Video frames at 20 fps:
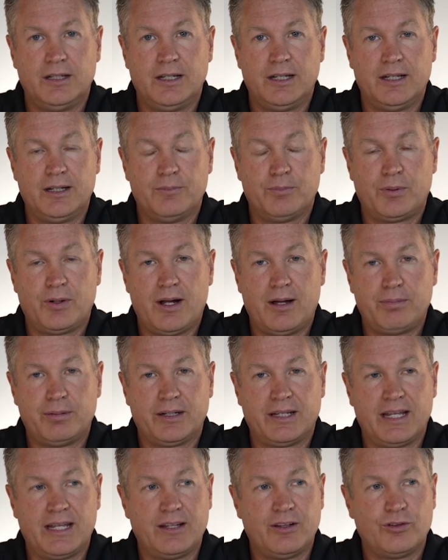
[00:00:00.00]
and
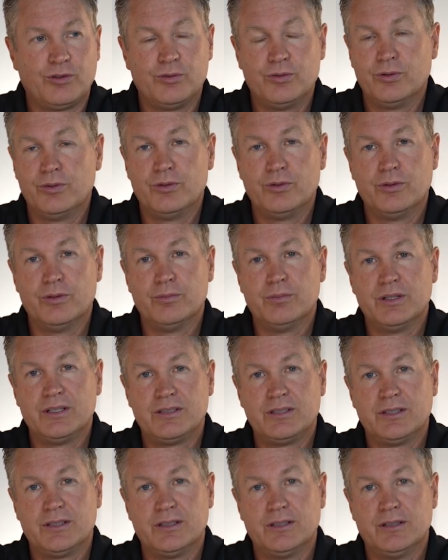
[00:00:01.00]
propagate through the
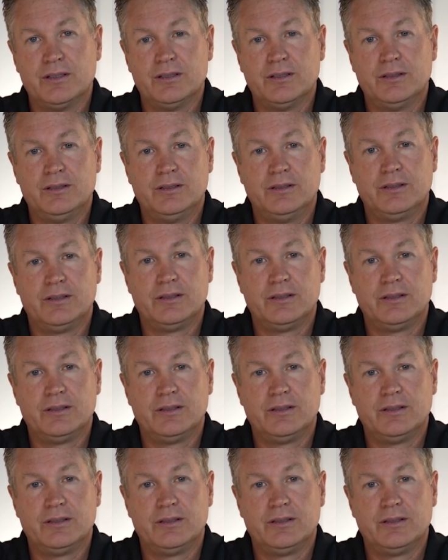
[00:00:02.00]
material